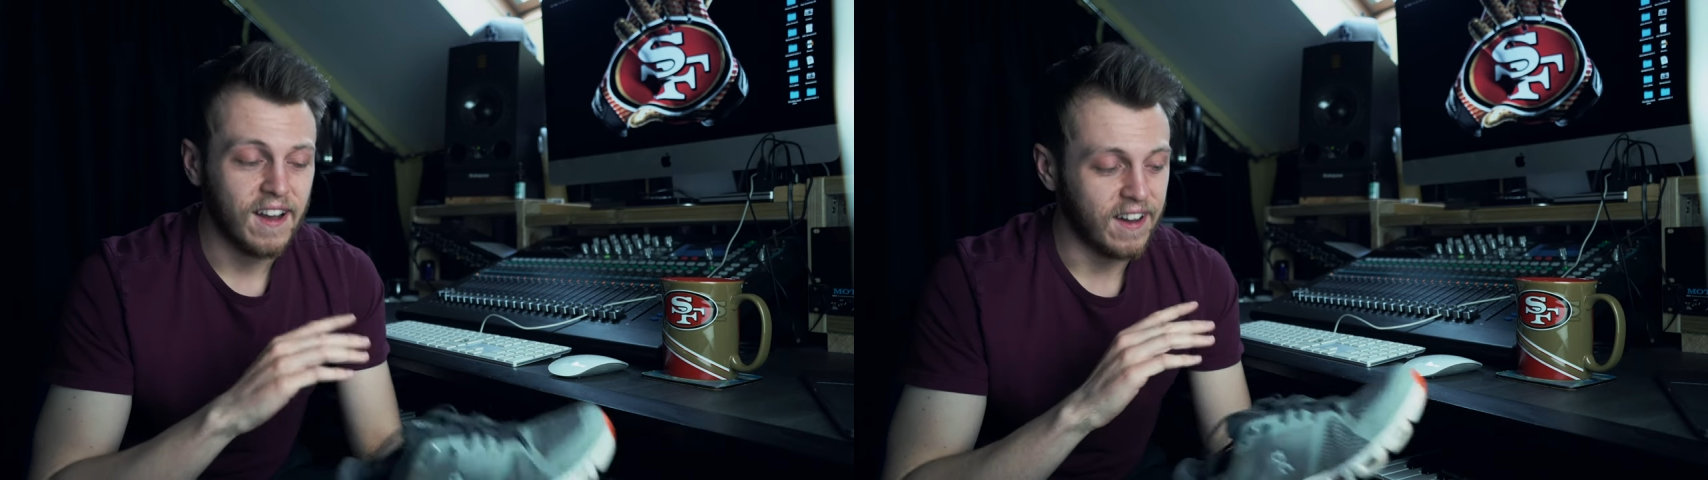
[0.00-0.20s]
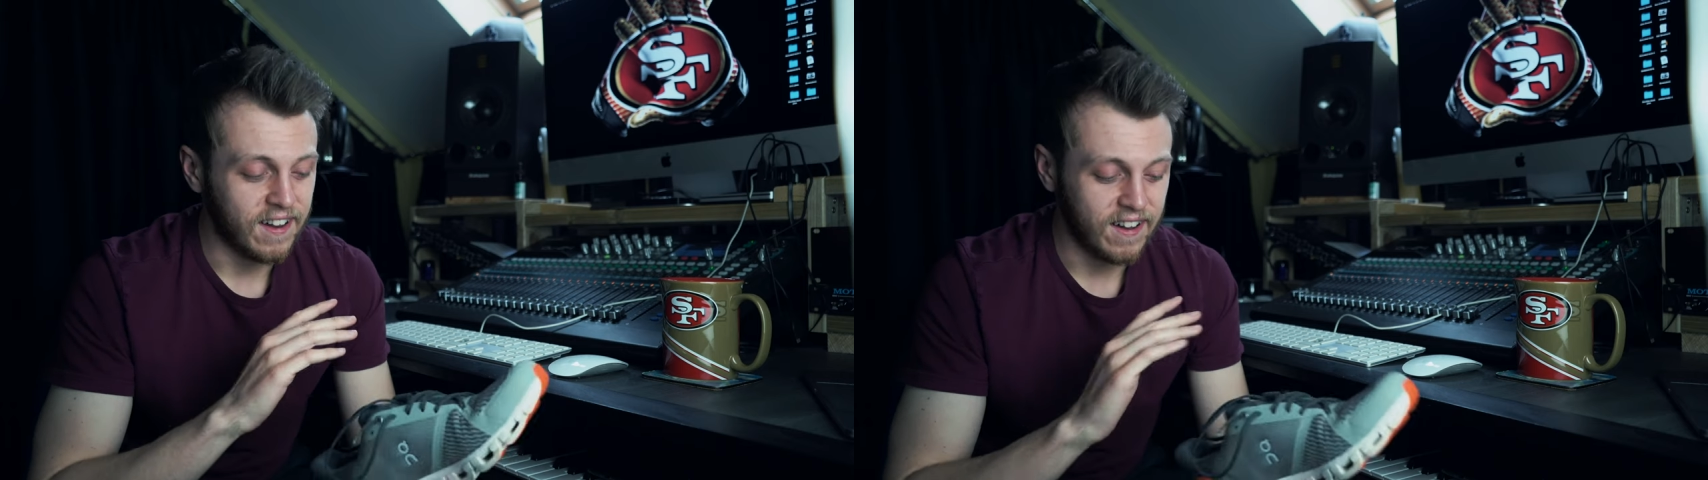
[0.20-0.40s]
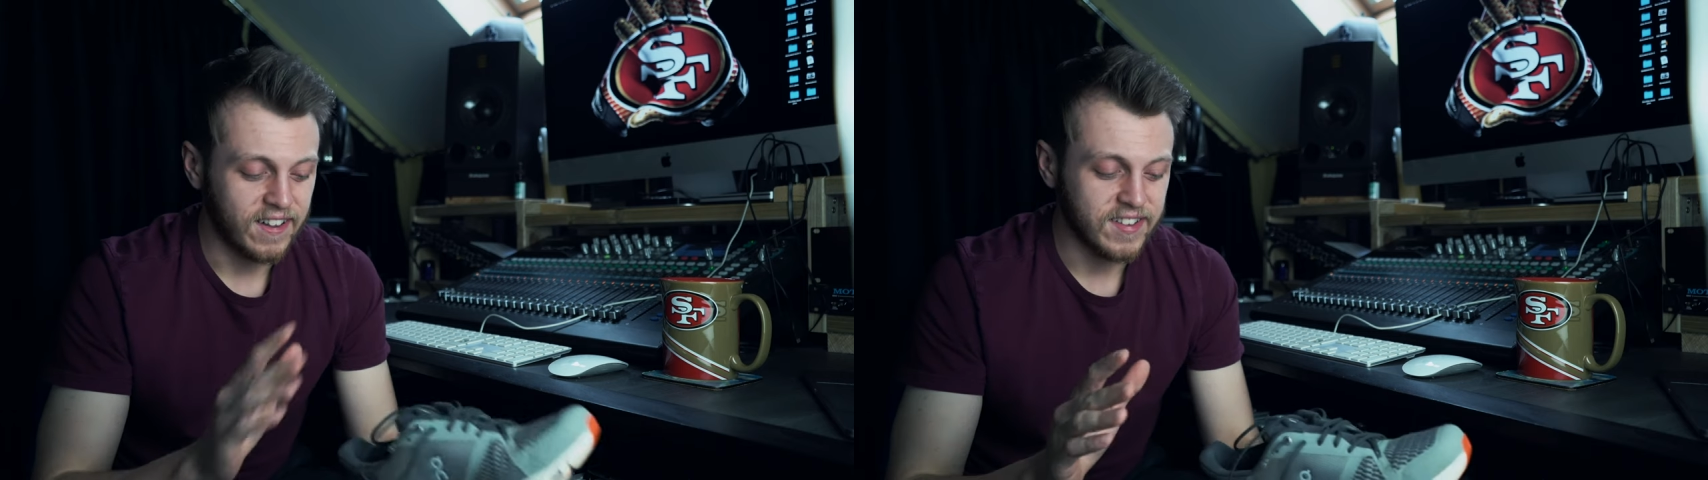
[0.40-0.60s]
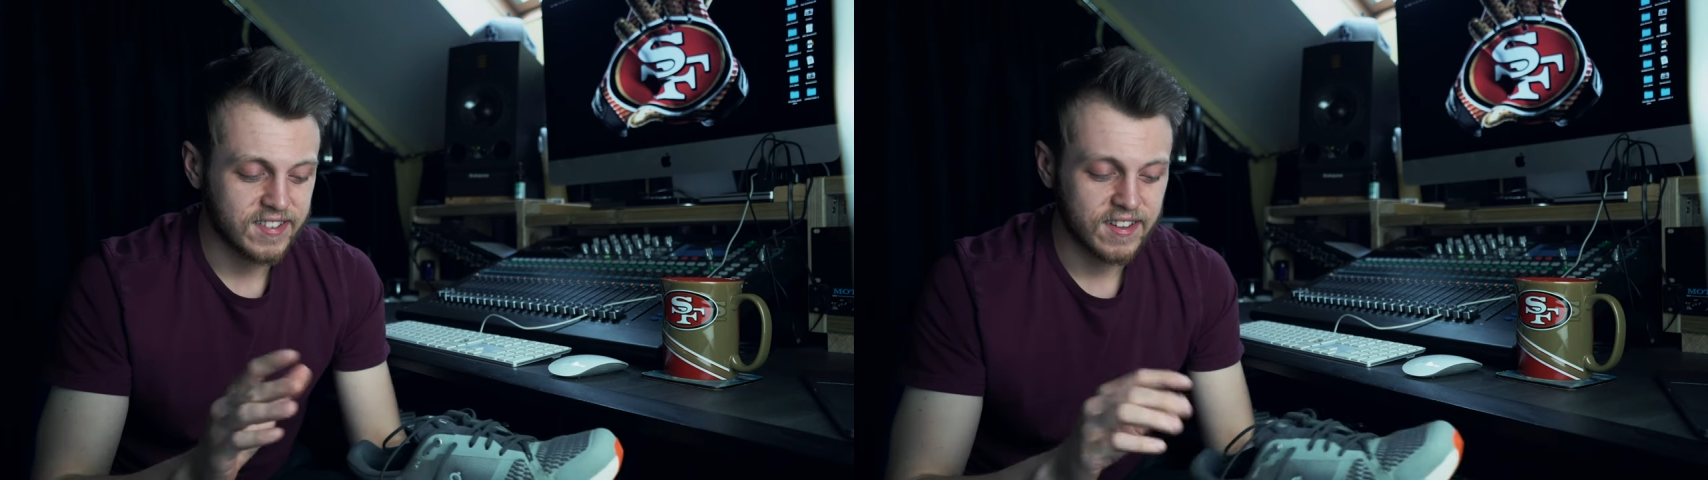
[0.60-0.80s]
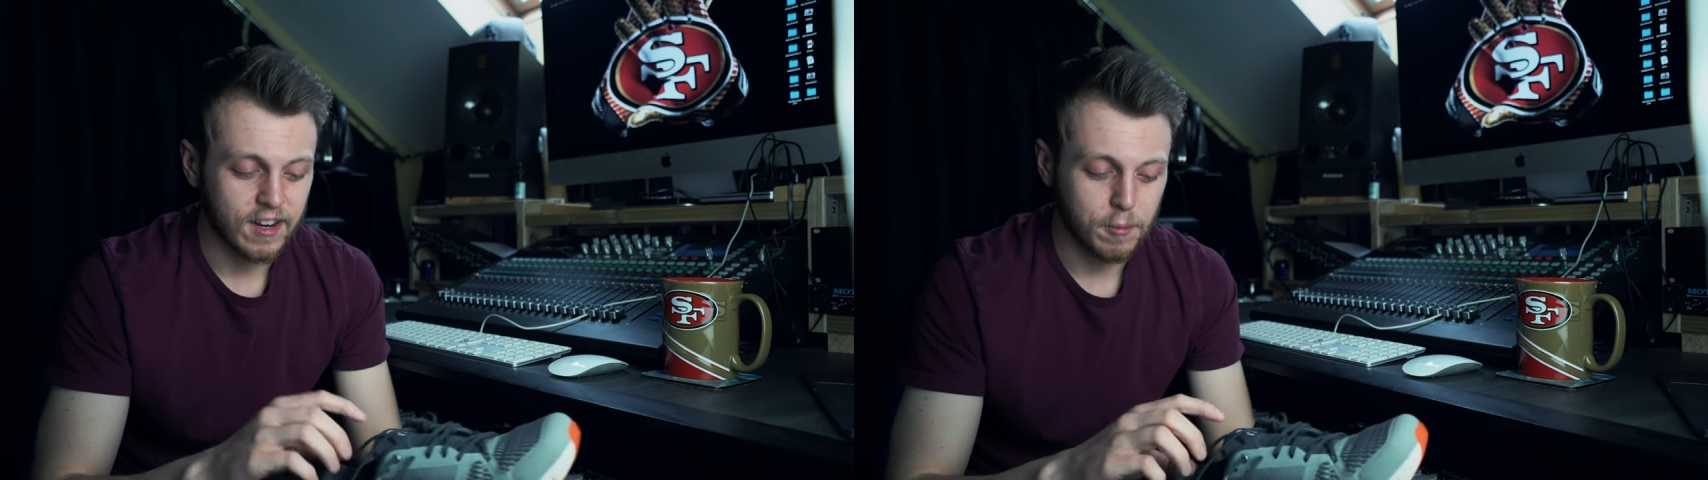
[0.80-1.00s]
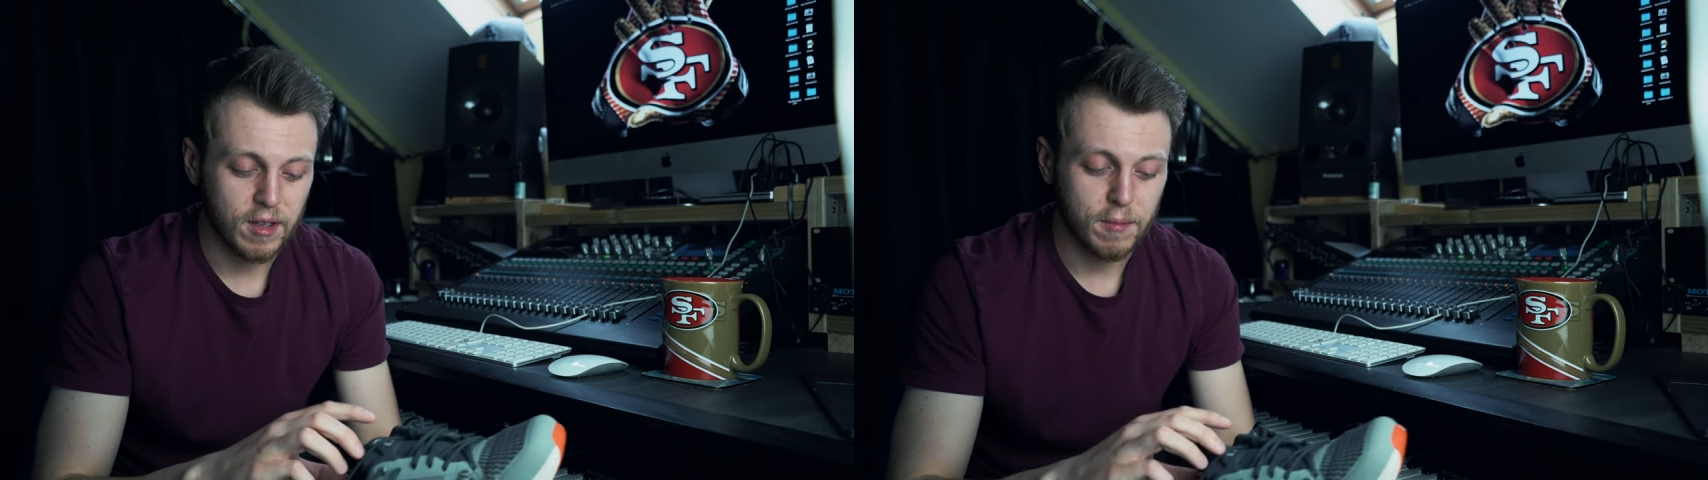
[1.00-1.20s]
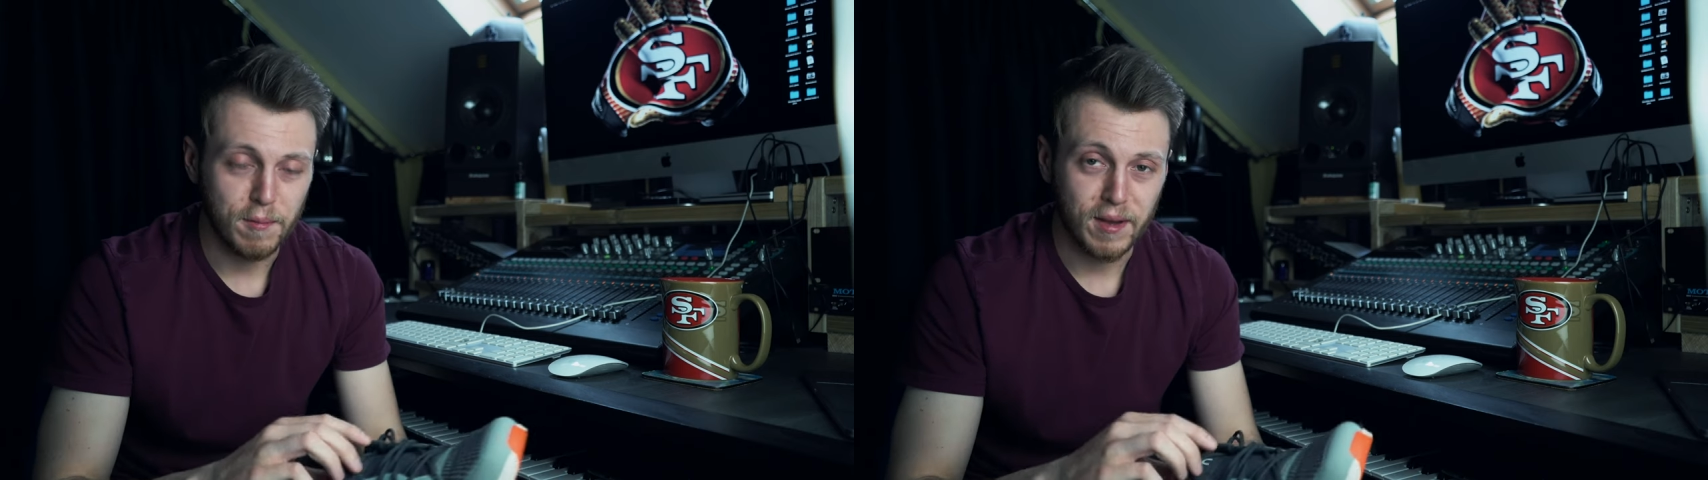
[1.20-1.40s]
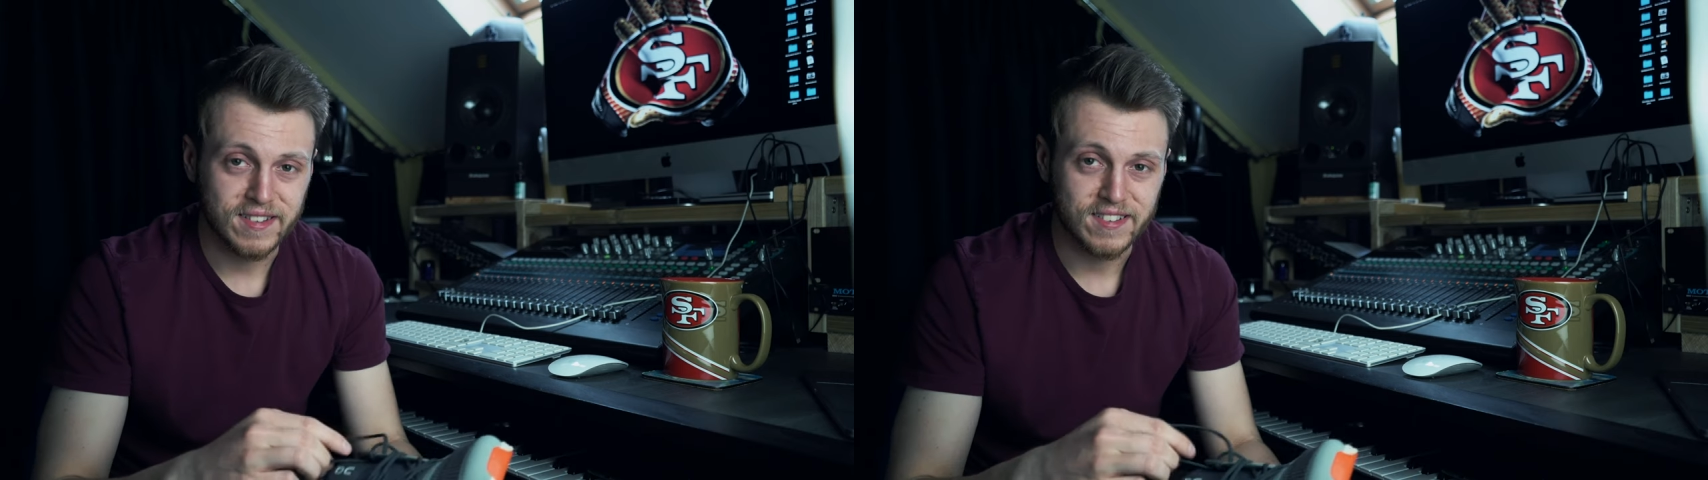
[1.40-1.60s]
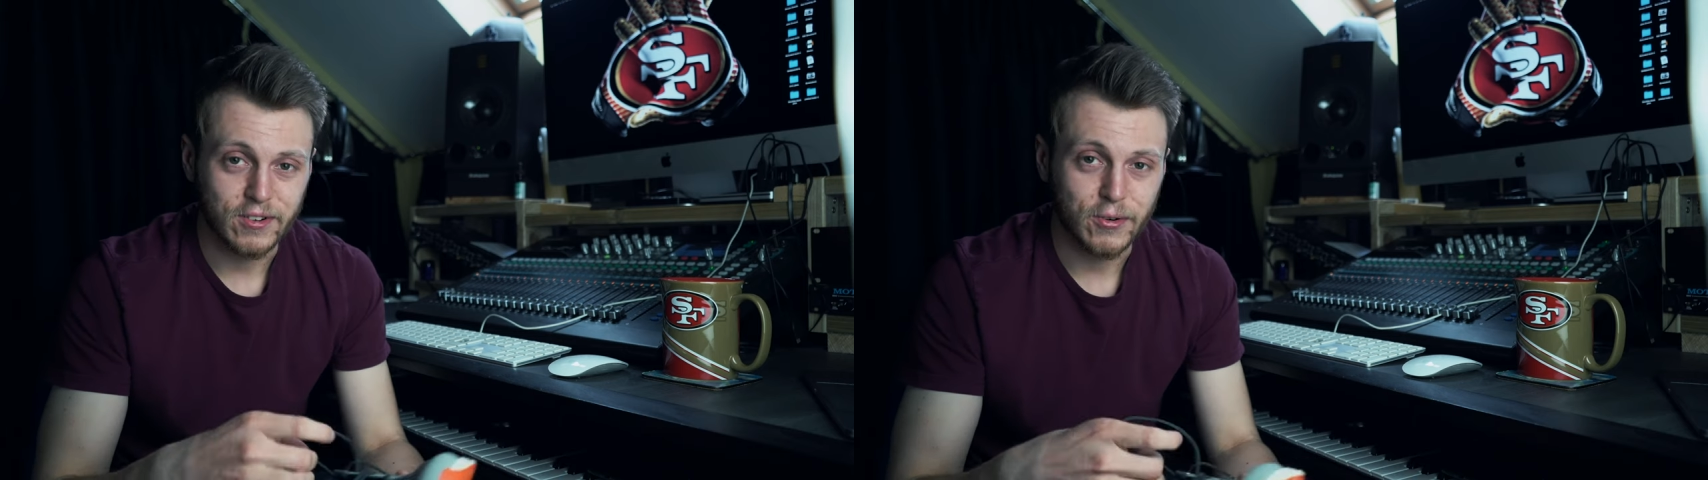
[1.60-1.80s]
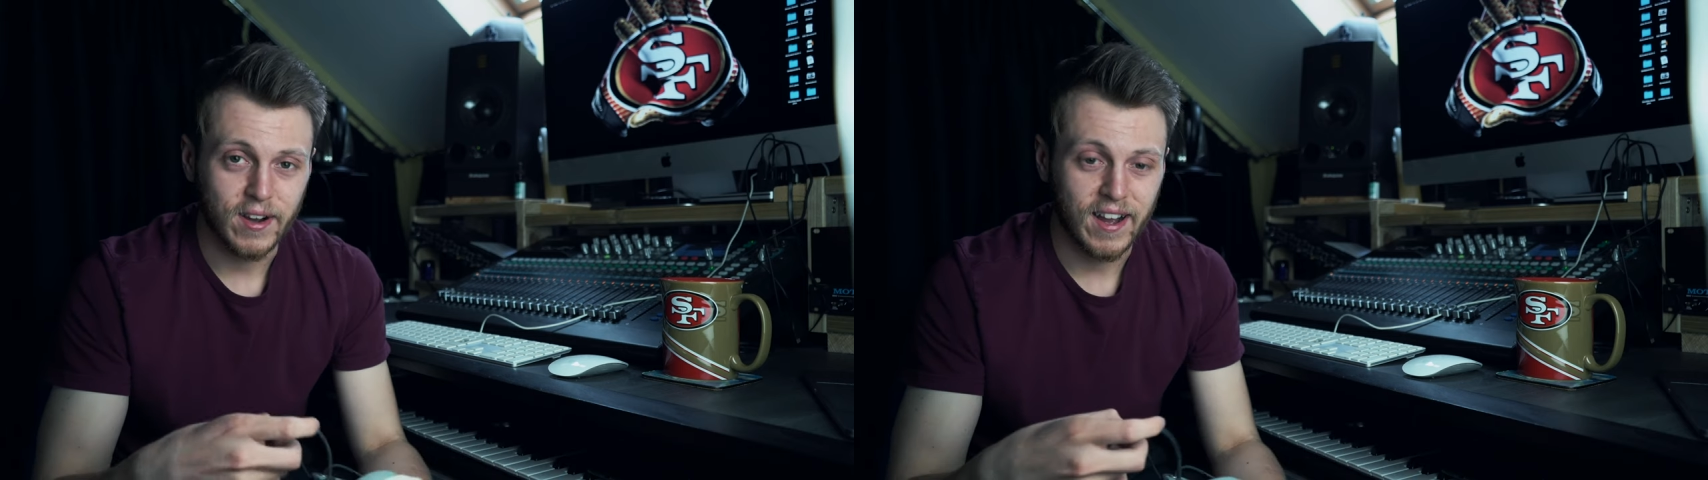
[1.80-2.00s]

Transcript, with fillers: Uh, it's going to be a bit mental